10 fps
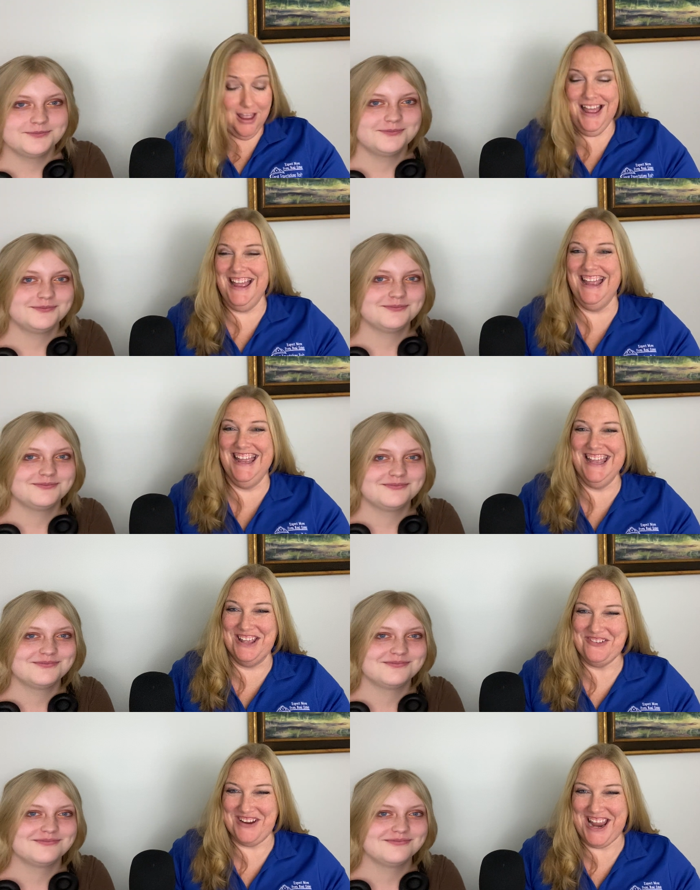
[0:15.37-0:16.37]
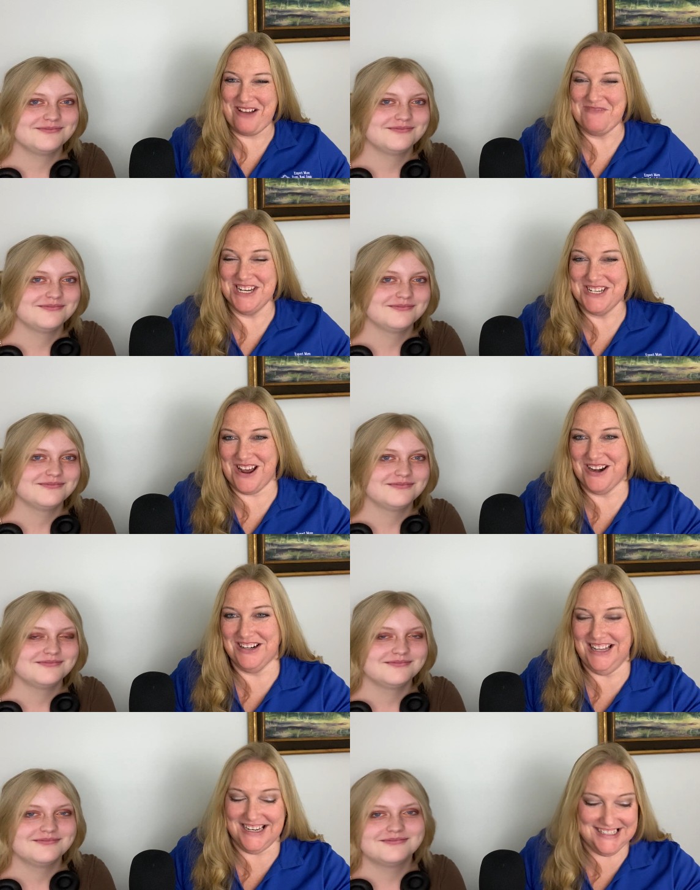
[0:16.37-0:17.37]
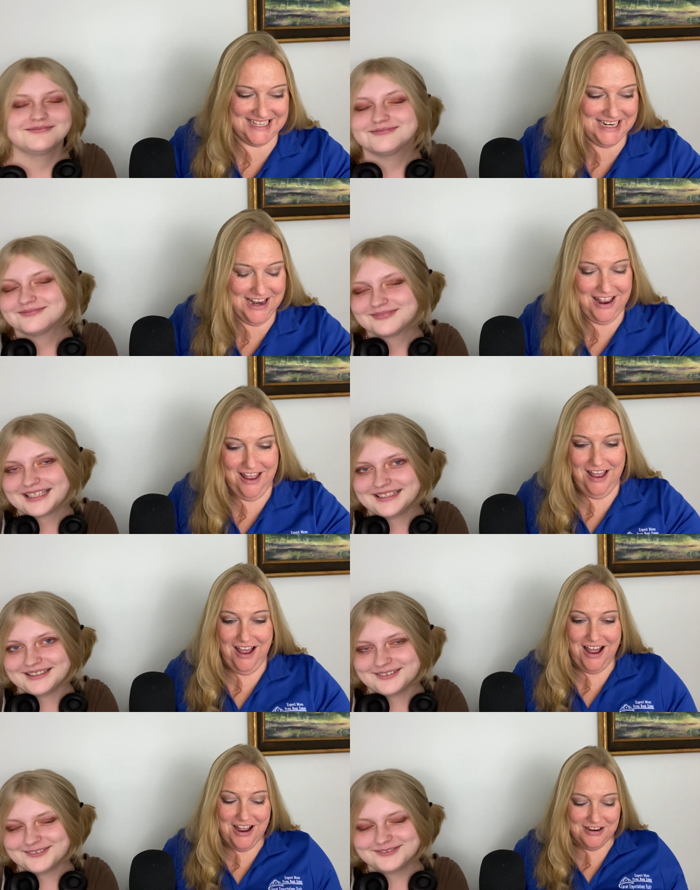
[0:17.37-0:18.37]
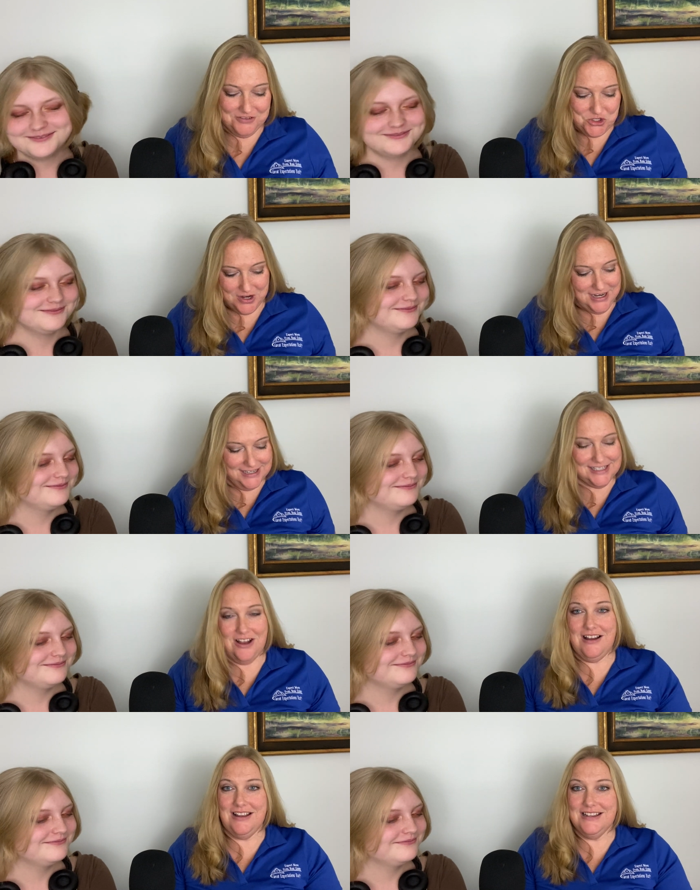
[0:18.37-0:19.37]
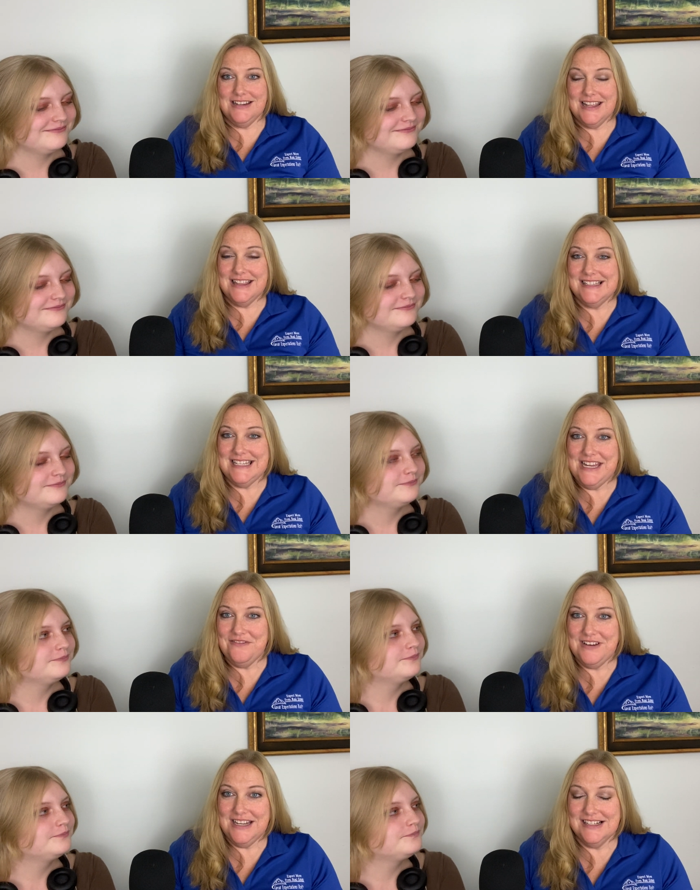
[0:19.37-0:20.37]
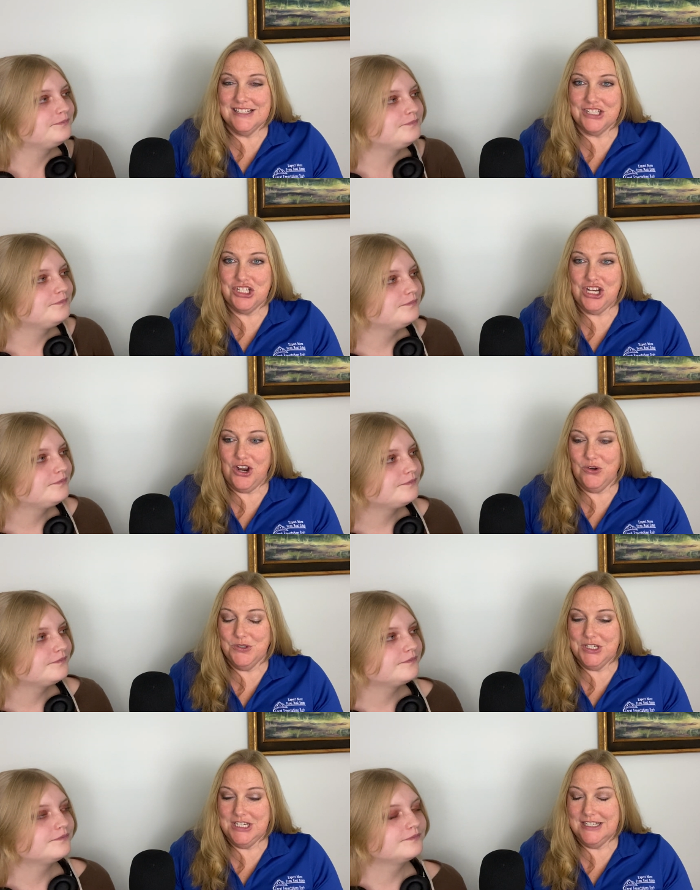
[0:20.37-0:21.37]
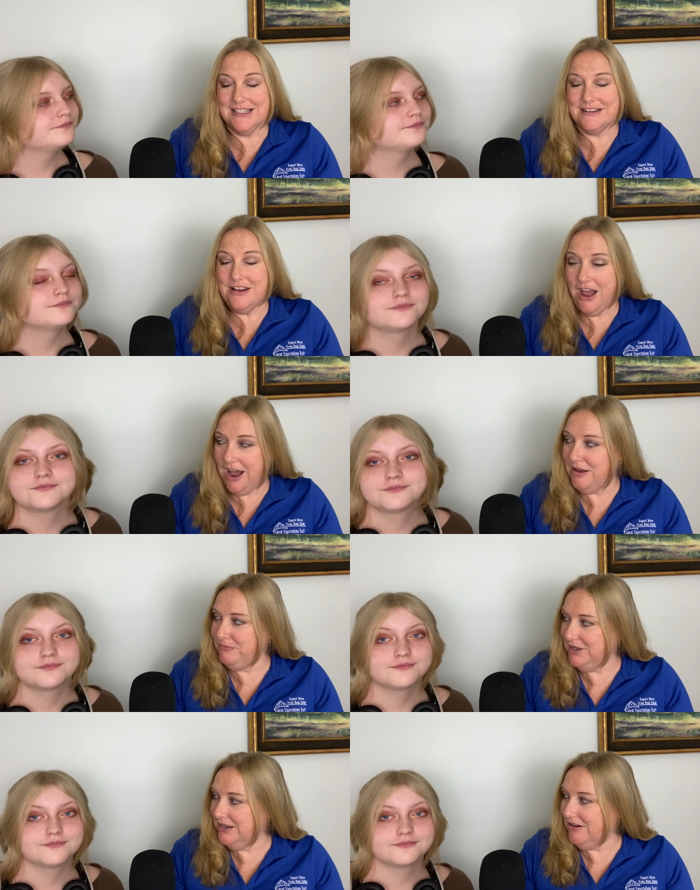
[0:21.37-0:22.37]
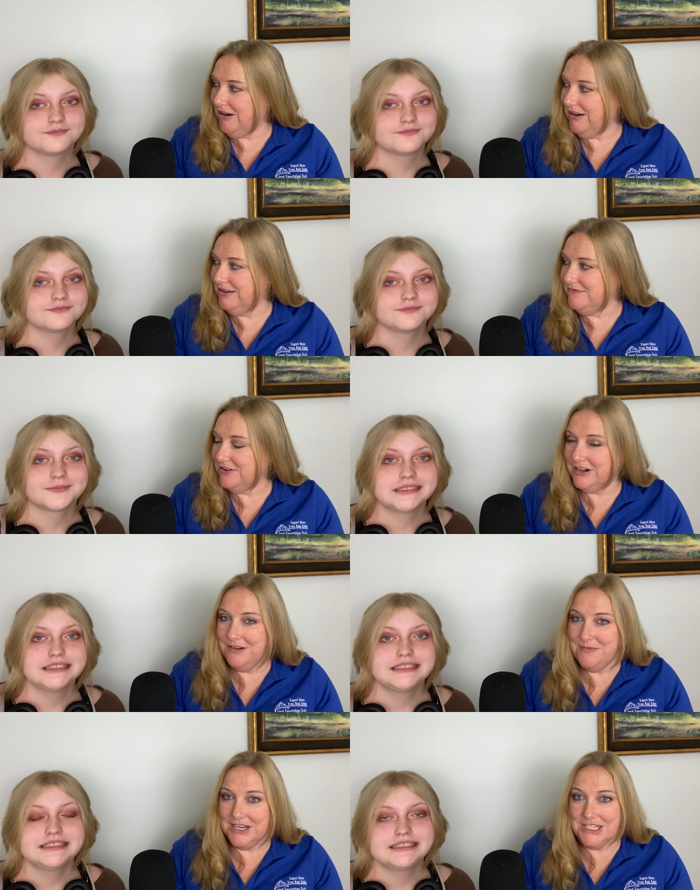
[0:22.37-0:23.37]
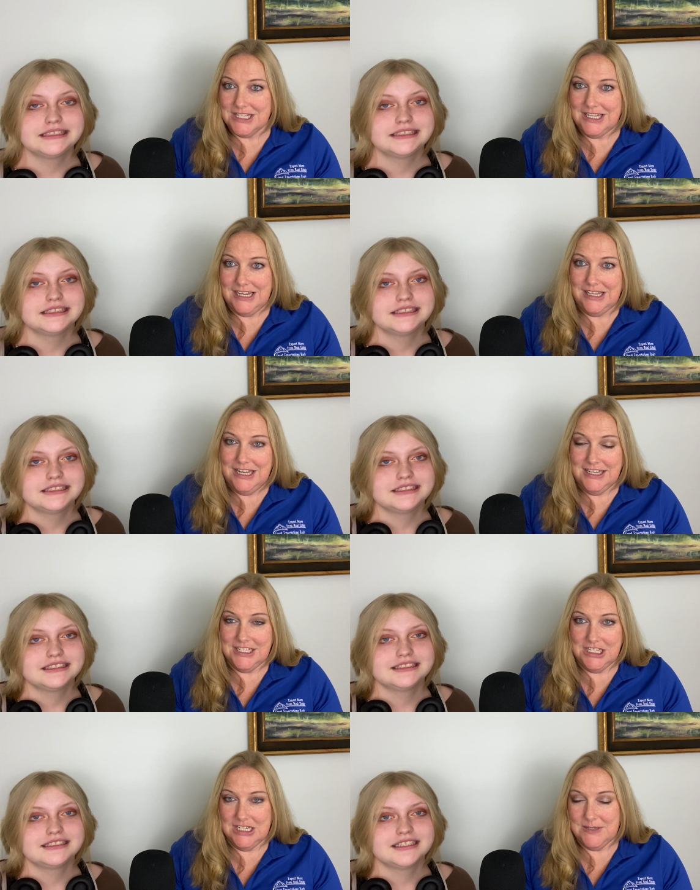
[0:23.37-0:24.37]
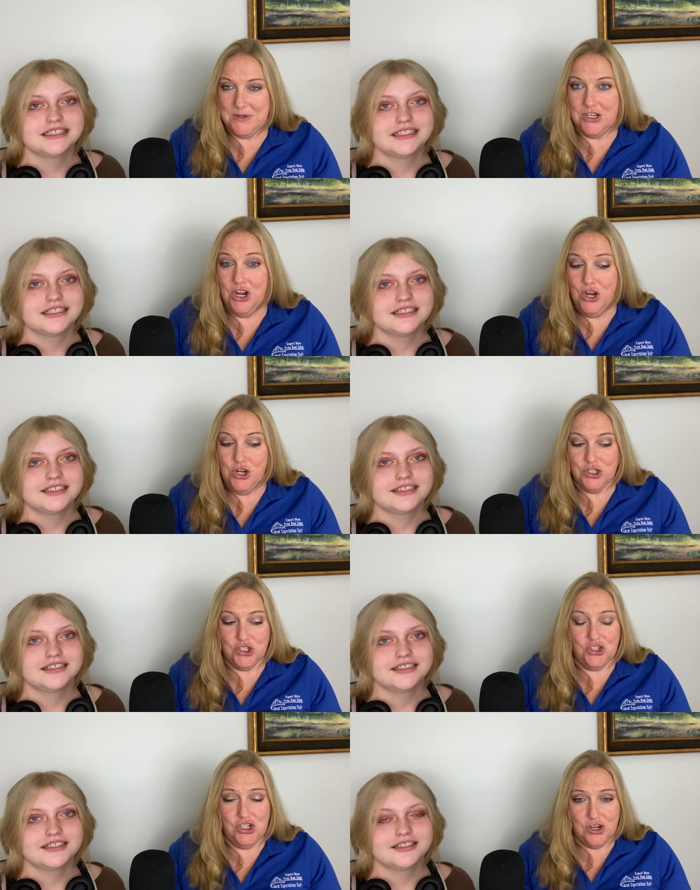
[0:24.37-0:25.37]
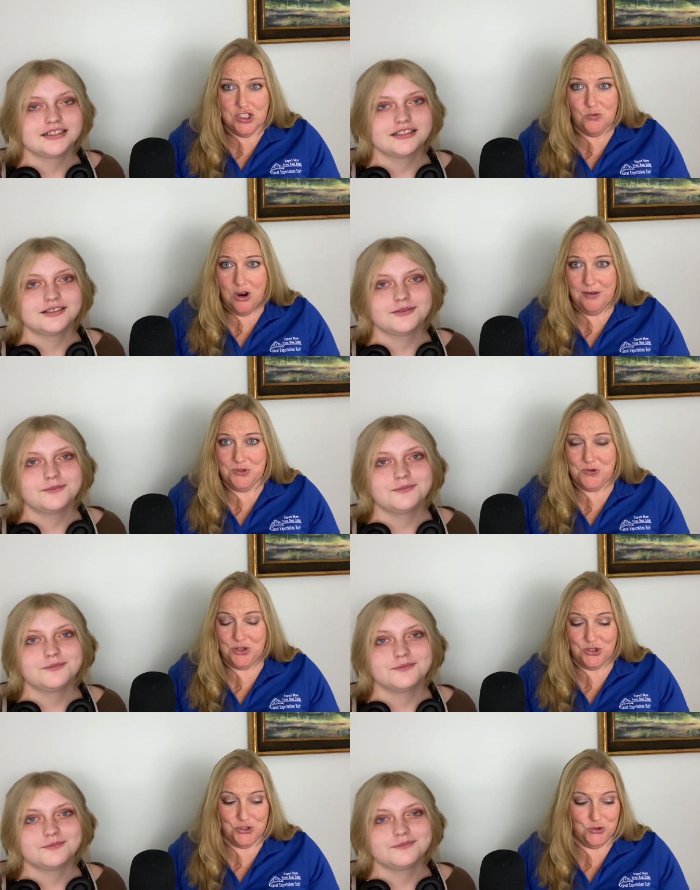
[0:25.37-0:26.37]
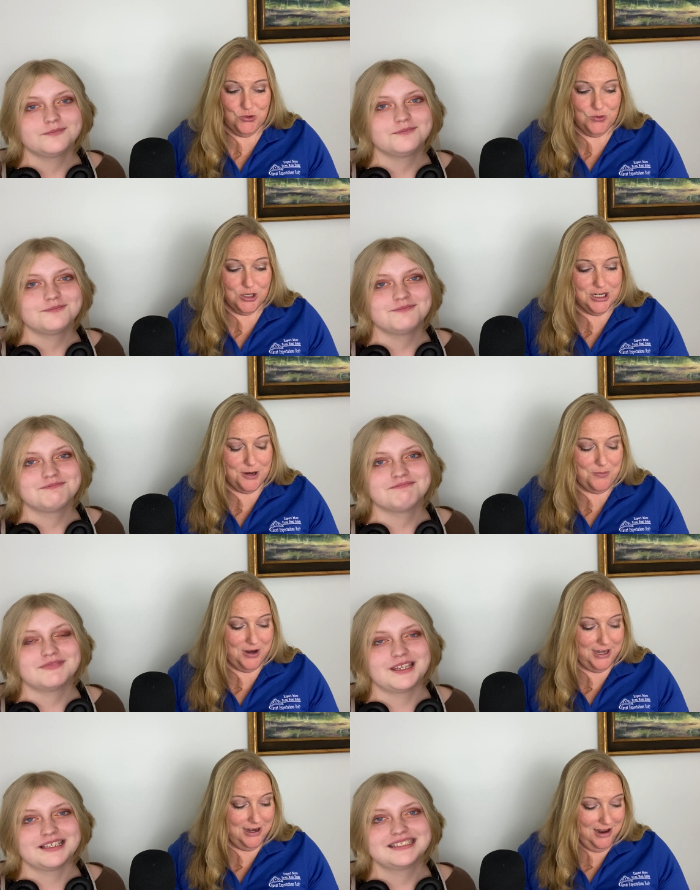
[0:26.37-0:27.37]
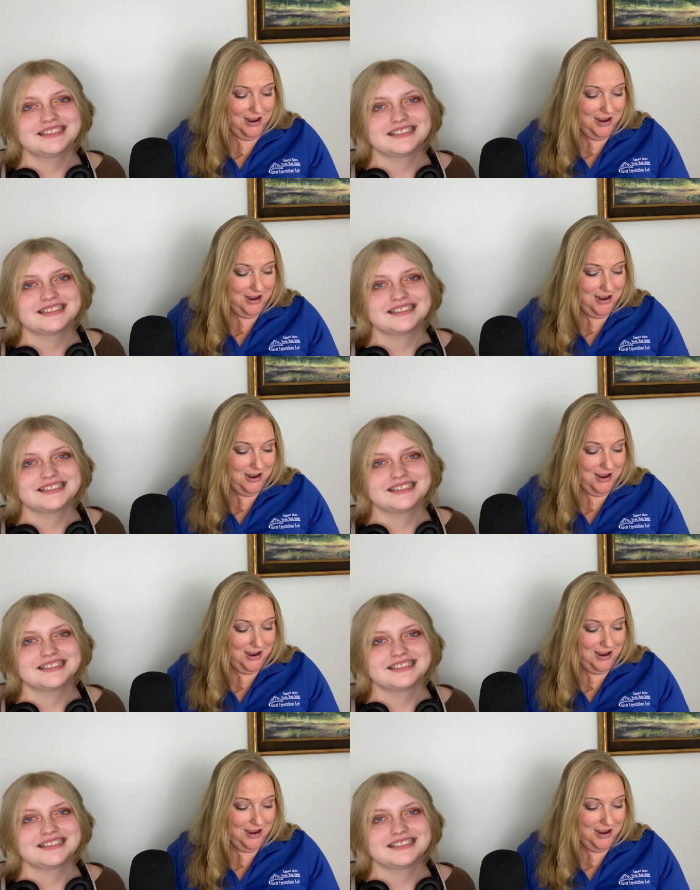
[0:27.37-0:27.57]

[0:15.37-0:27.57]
Speaker 1: we have my daughter Lexi um, joining us on this evening's show. She has not been on very much lately because she has been so swamped with her schoolwork, but yes